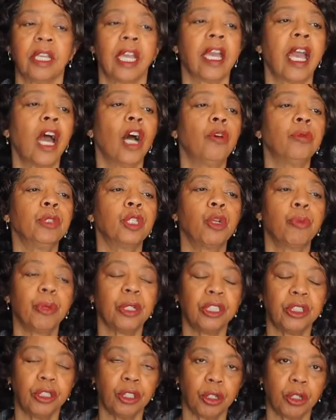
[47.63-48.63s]
They help to
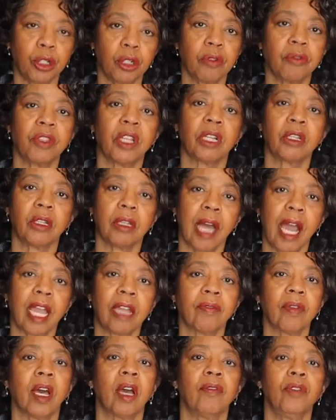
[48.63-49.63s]
preserve the
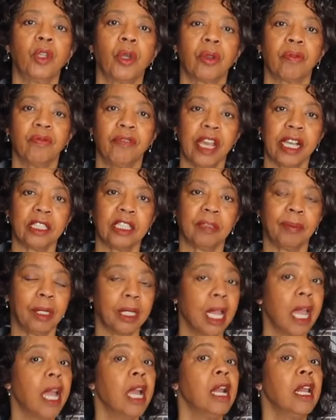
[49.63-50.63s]
life of your
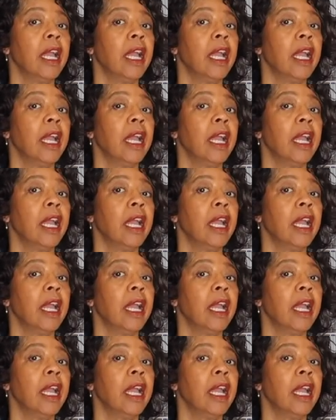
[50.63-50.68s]
investment.